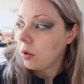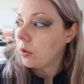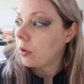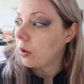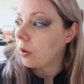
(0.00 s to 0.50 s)

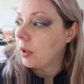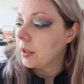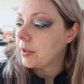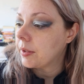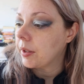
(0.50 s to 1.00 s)
So
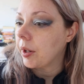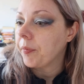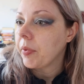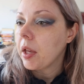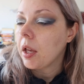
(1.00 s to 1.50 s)
let's see.
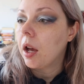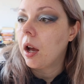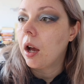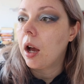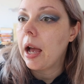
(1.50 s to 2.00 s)

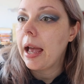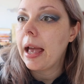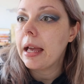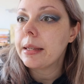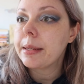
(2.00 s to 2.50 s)

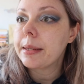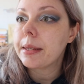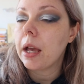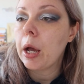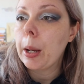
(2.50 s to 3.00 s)
As
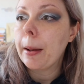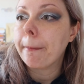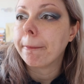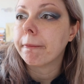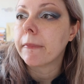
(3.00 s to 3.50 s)

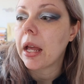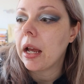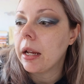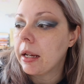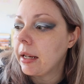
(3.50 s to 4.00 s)
an
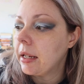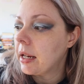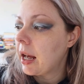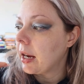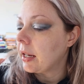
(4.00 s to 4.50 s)

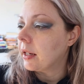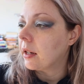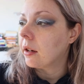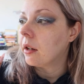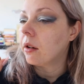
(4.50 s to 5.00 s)

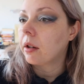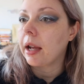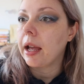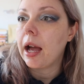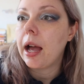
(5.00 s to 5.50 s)
eyeliner, okay,
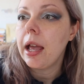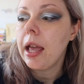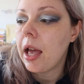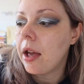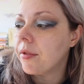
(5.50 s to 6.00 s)
I
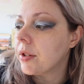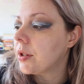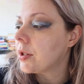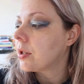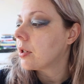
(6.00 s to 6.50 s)

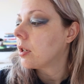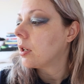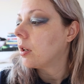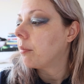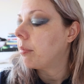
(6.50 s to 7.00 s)
haven't
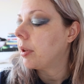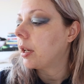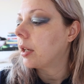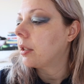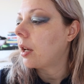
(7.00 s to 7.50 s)

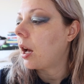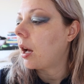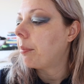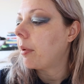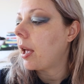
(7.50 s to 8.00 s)
picked
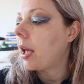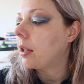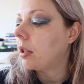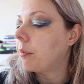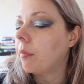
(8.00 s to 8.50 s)
up
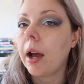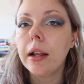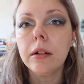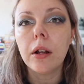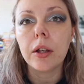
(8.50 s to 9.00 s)
any. I
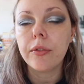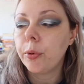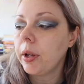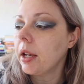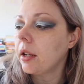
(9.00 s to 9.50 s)
don't know if
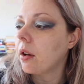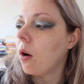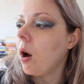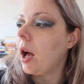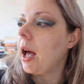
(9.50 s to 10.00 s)
we can go
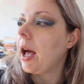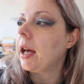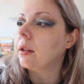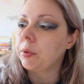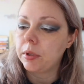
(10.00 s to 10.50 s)

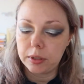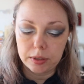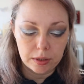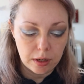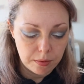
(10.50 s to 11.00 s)
ahead with
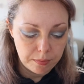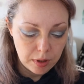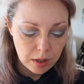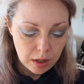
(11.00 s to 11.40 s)
some.